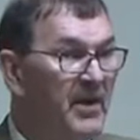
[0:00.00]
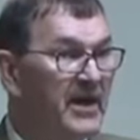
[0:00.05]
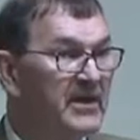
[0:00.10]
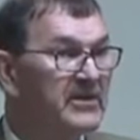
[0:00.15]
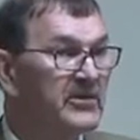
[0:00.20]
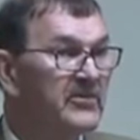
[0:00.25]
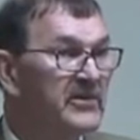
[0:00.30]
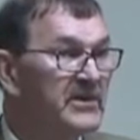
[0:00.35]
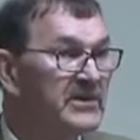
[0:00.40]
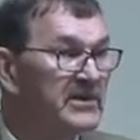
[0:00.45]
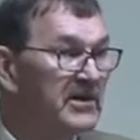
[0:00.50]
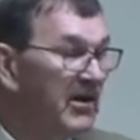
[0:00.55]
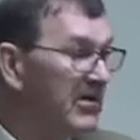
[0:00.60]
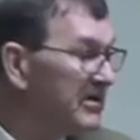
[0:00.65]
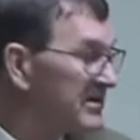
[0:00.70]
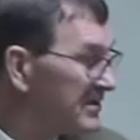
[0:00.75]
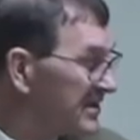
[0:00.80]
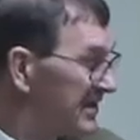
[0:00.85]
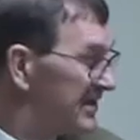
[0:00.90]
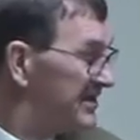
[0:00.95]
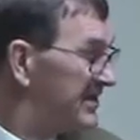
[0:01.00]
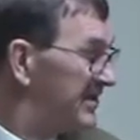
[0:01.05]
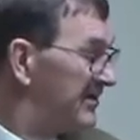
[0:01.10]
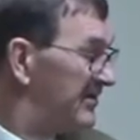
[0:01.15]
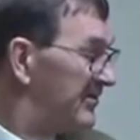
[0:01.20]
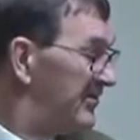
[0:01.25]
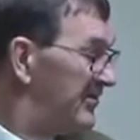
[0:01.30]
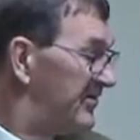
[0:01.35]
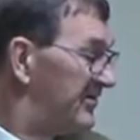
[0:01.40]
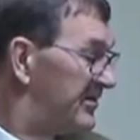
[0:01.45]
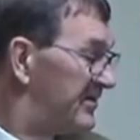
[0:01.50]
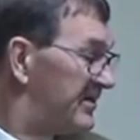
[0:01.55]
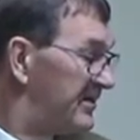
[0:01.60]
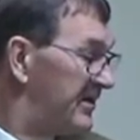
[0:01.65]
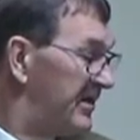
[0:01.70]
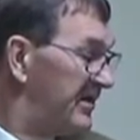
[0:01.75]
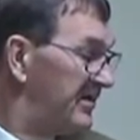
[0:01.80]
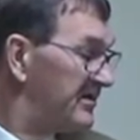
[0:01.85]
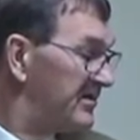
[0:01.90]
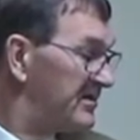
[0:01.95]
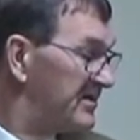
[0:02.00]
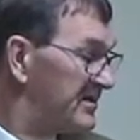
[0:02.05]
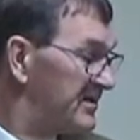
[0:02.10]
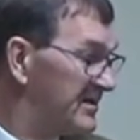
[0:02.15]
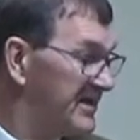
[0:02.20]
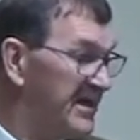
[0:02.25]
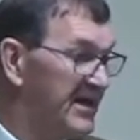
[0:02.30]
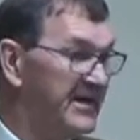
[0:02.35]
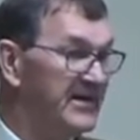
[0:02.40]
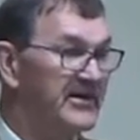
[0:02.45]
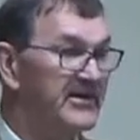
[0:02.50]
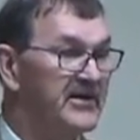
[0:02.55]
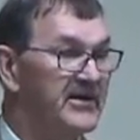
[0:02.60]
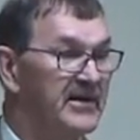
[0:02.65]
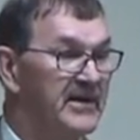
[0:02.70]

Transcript: the results until years later.